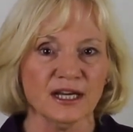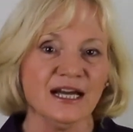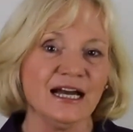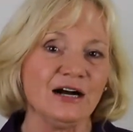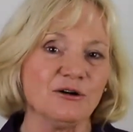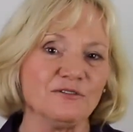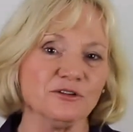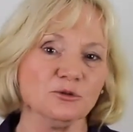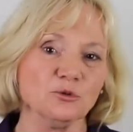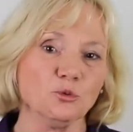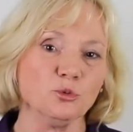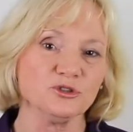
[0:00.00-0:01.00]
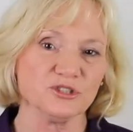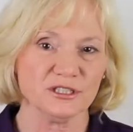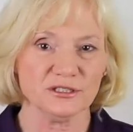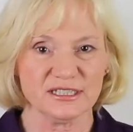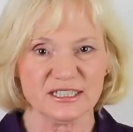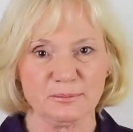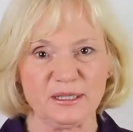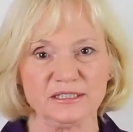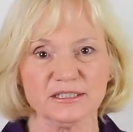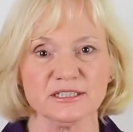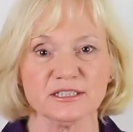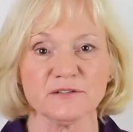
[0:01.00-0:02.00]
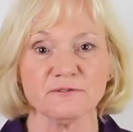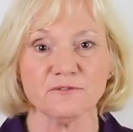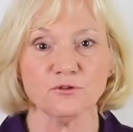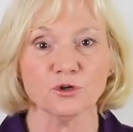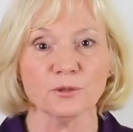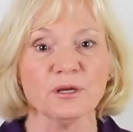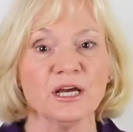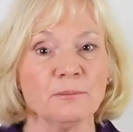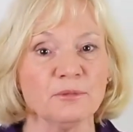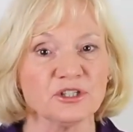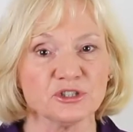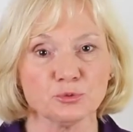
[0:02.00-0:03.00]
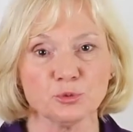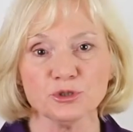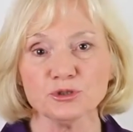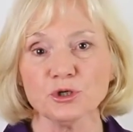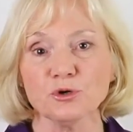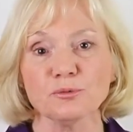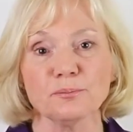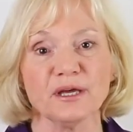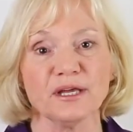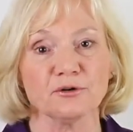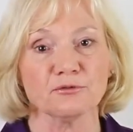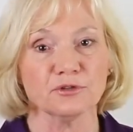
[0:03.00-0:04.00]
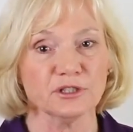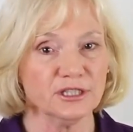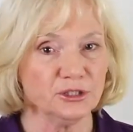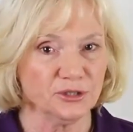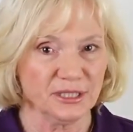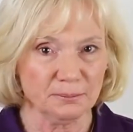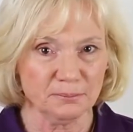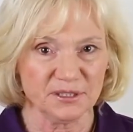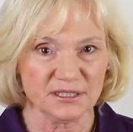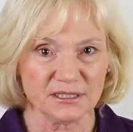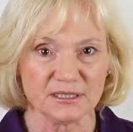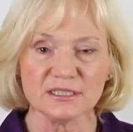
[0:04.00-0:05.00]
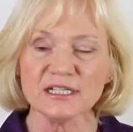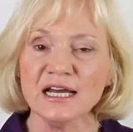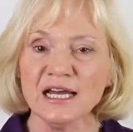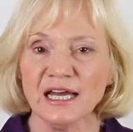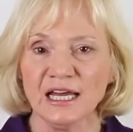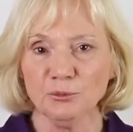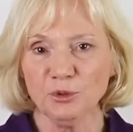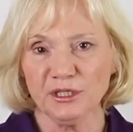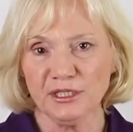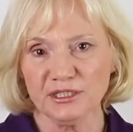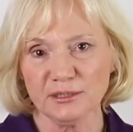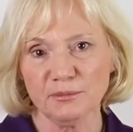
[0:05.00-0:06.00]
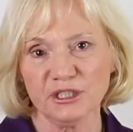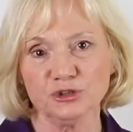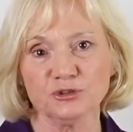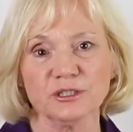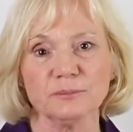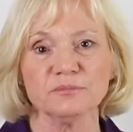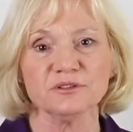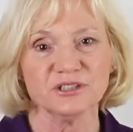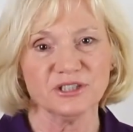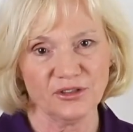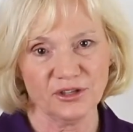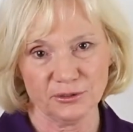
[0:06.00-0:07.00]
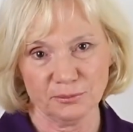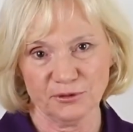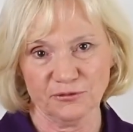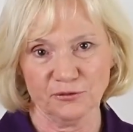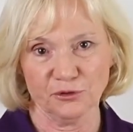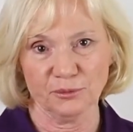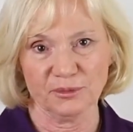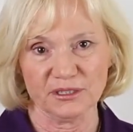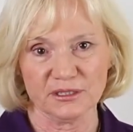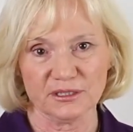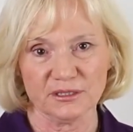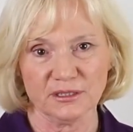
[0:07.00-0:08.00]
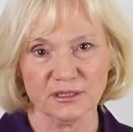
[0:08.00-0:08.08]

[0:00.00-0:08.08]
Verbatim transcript: However, we're still expected to conform because we're told men are really good at business and we need to measure up to their performance.